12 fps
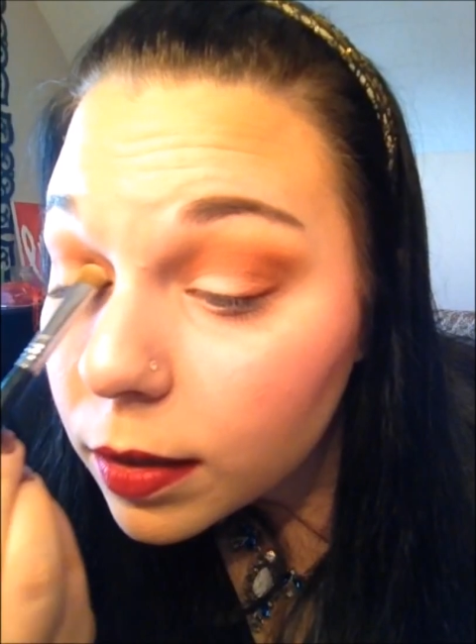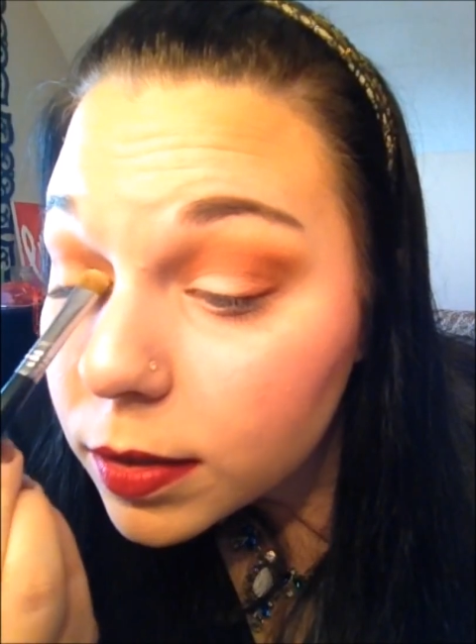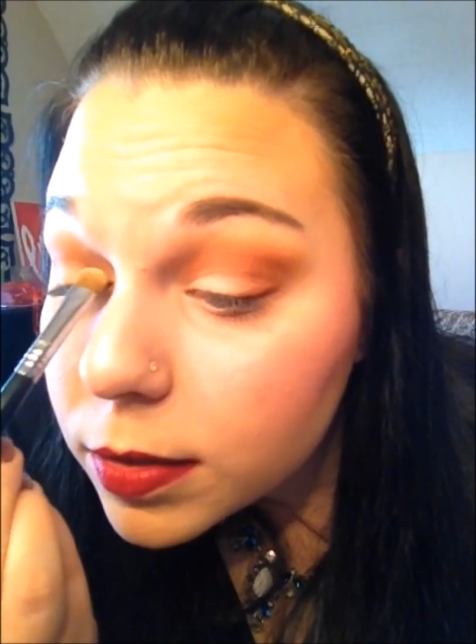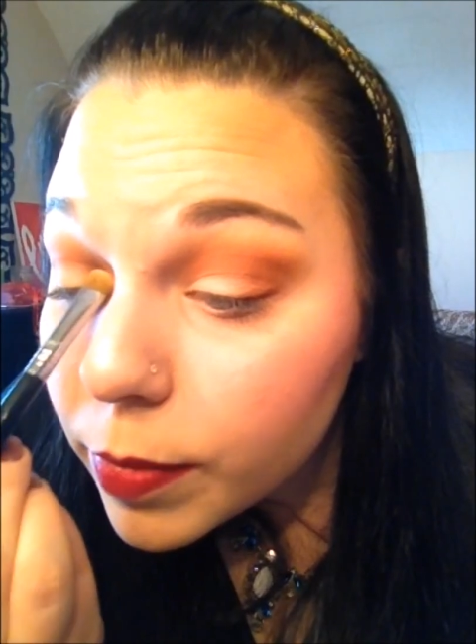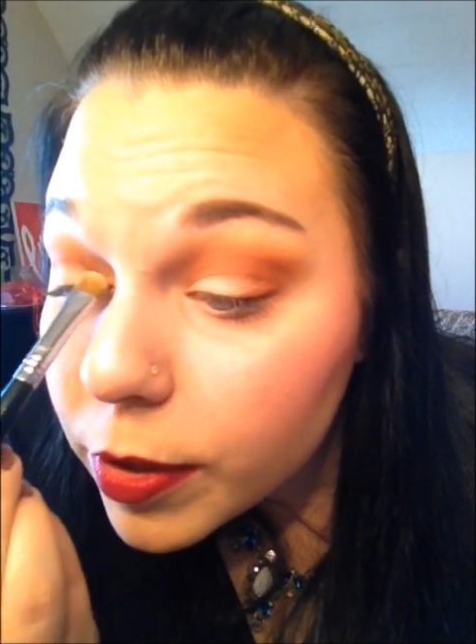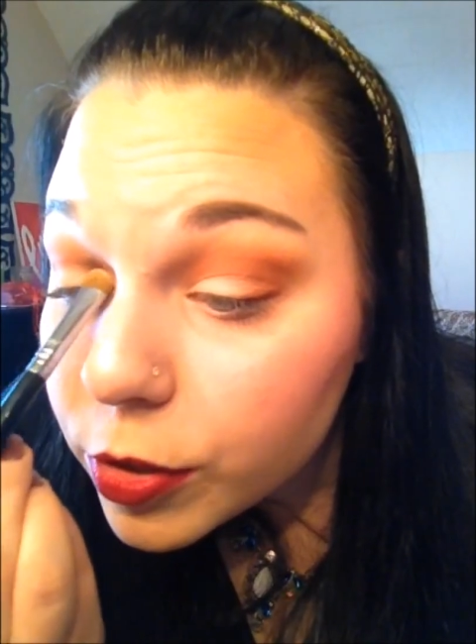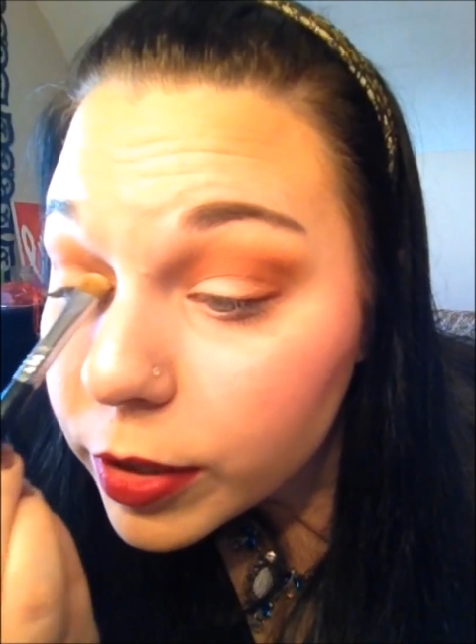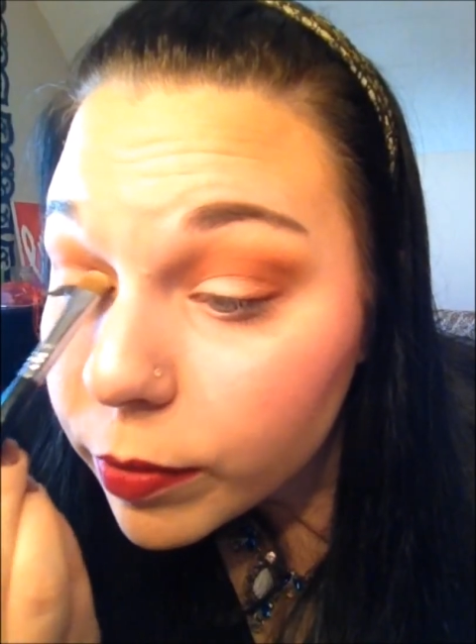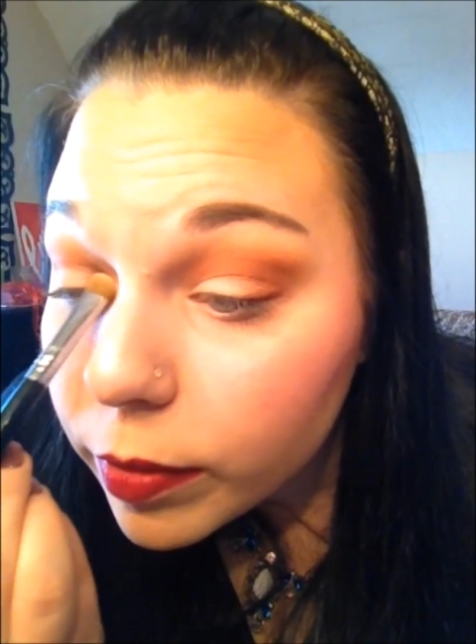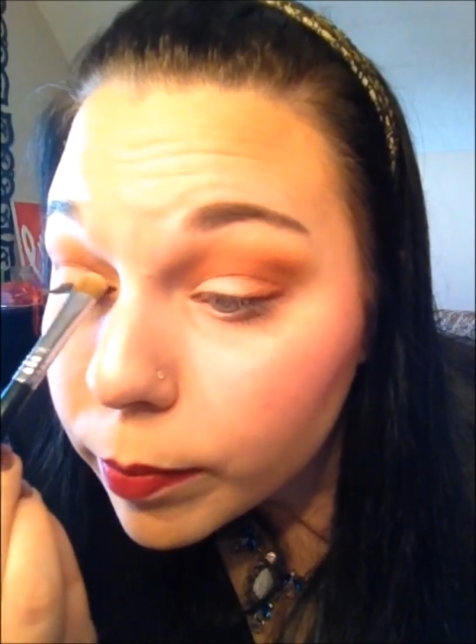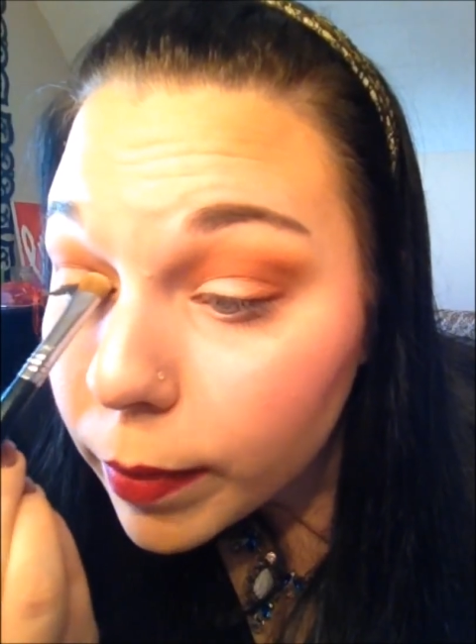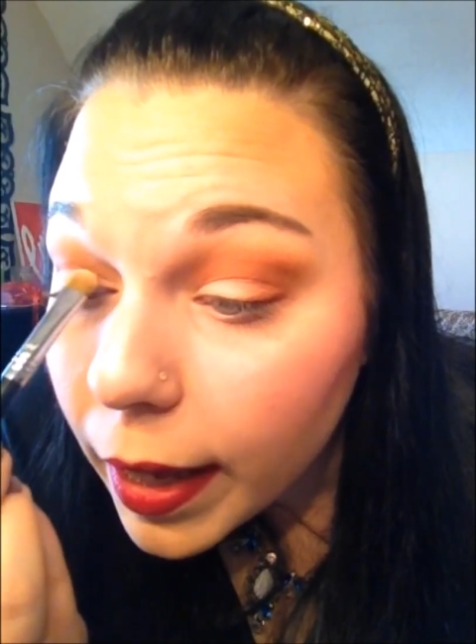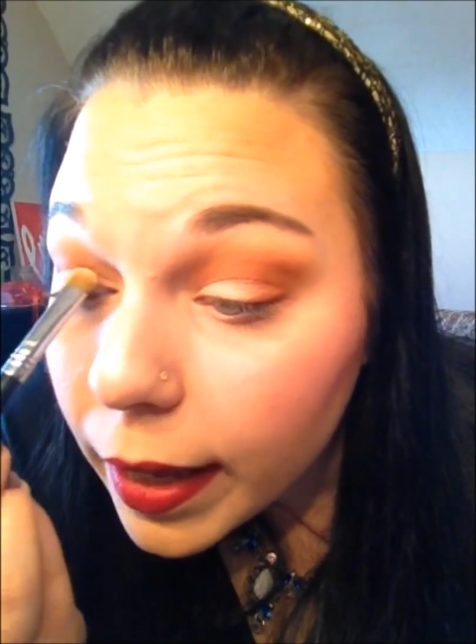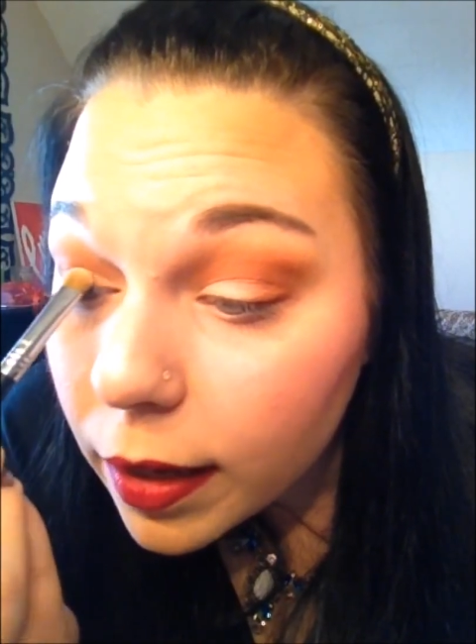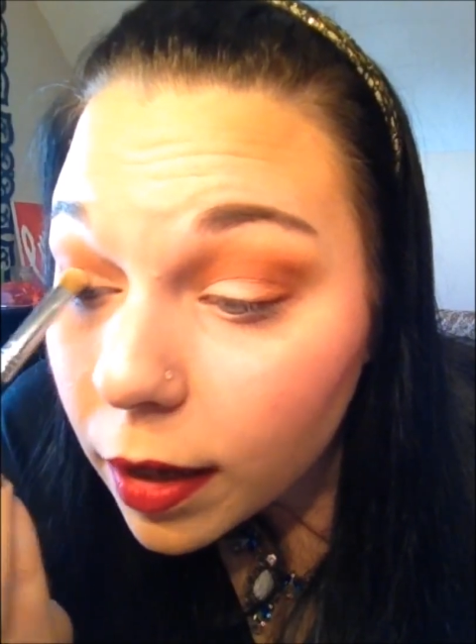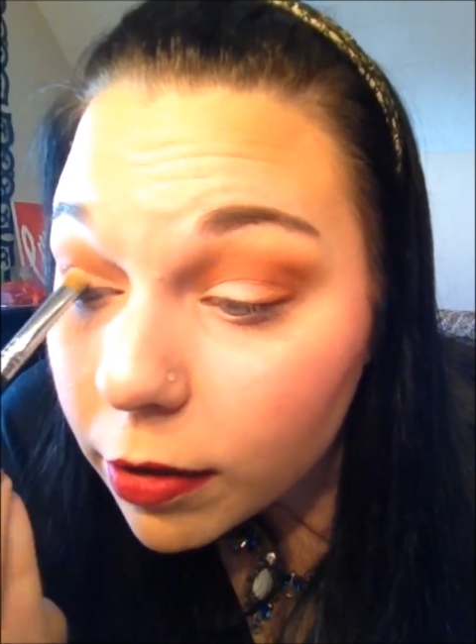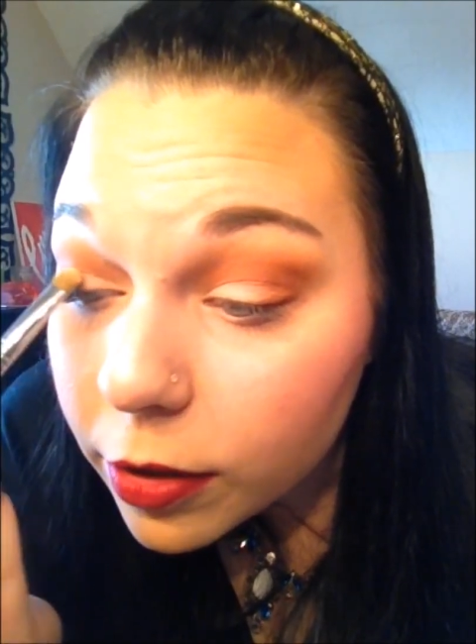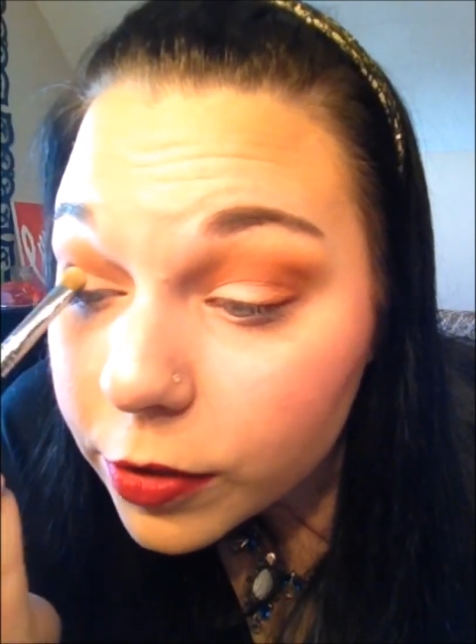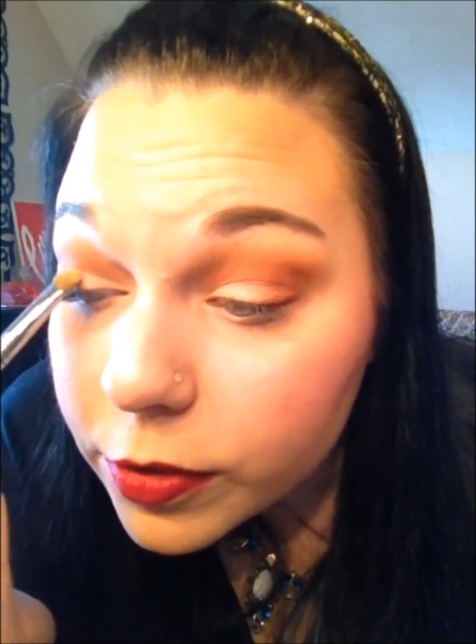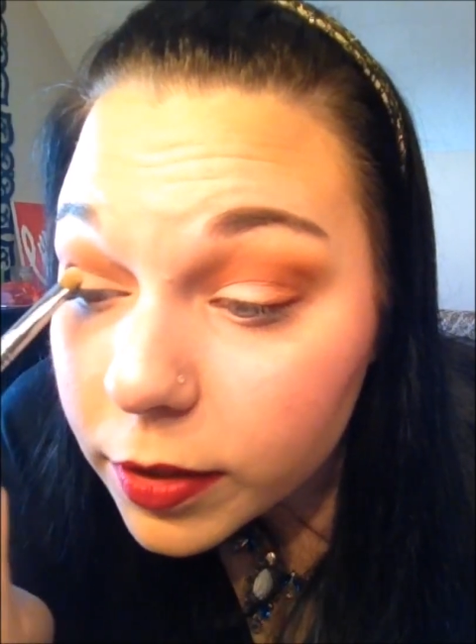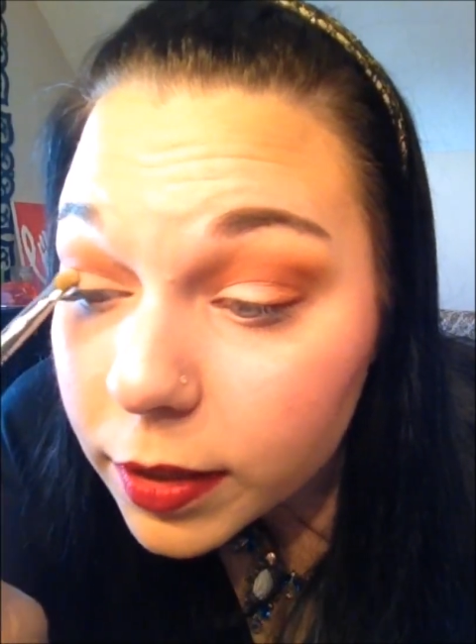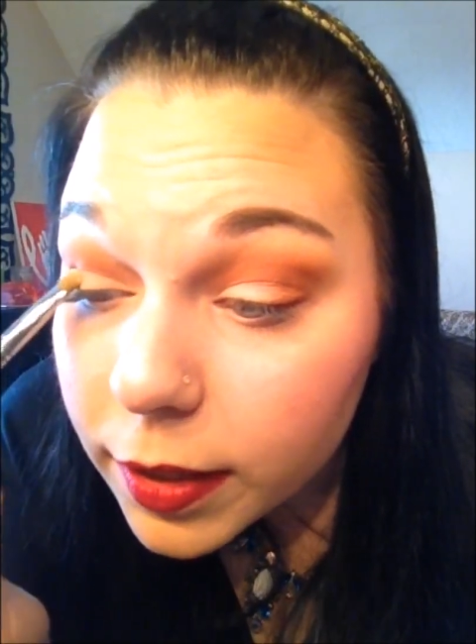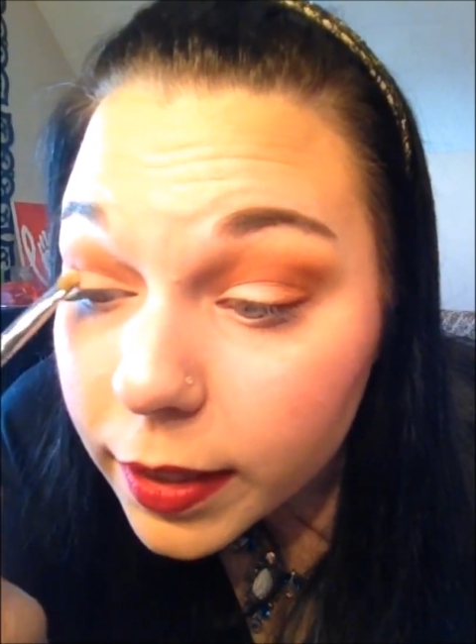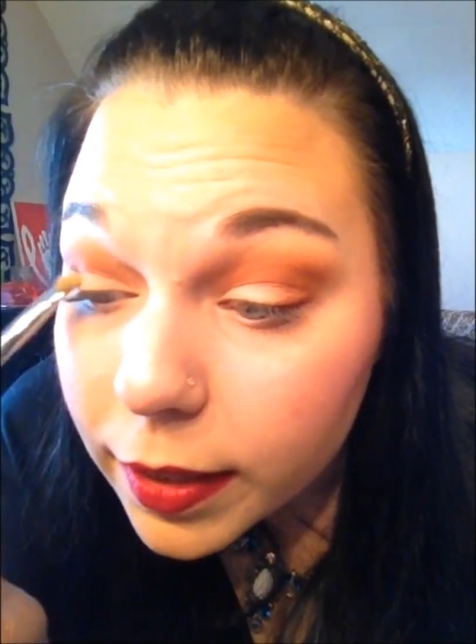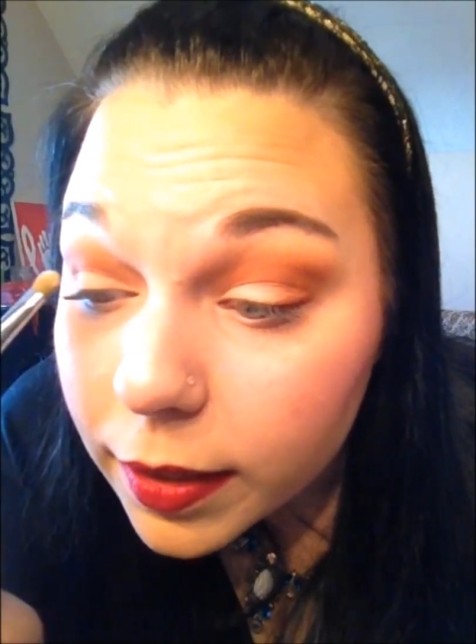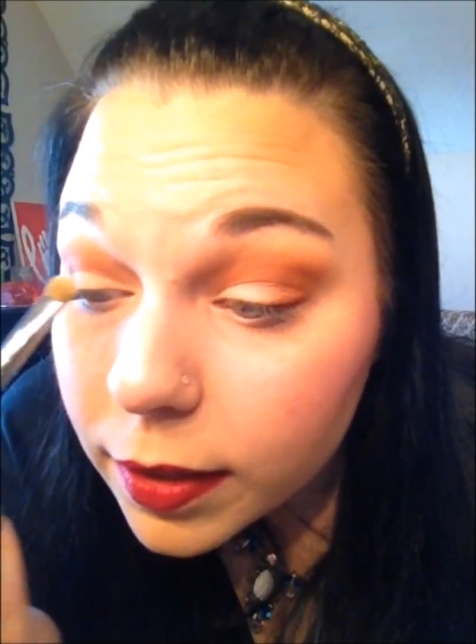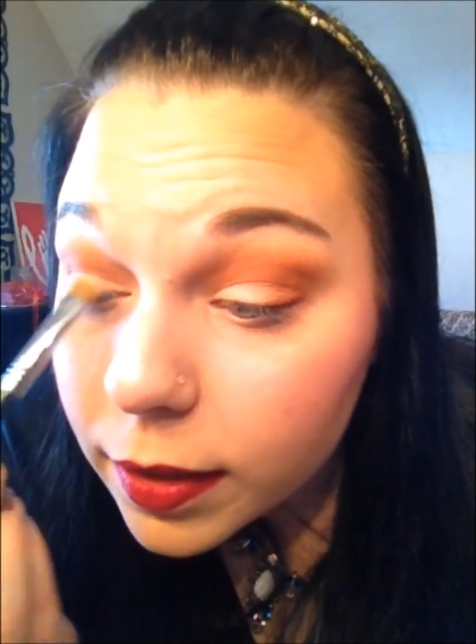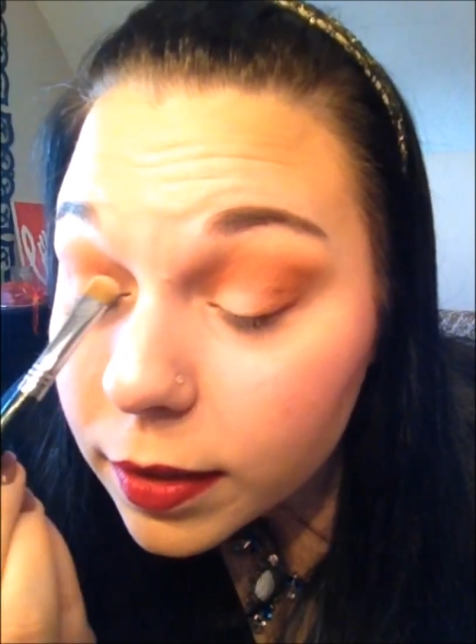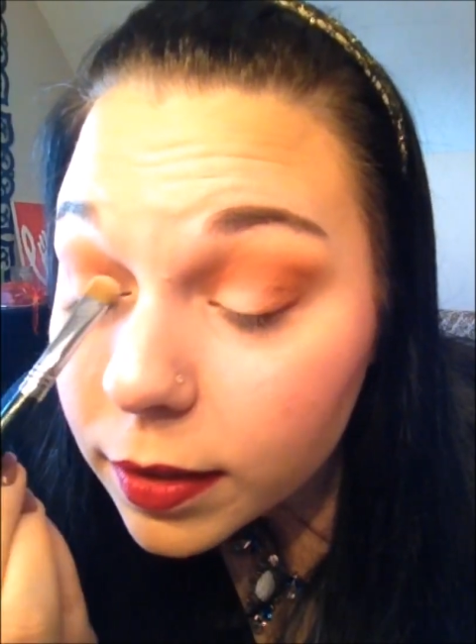especially with matte colors on the lid.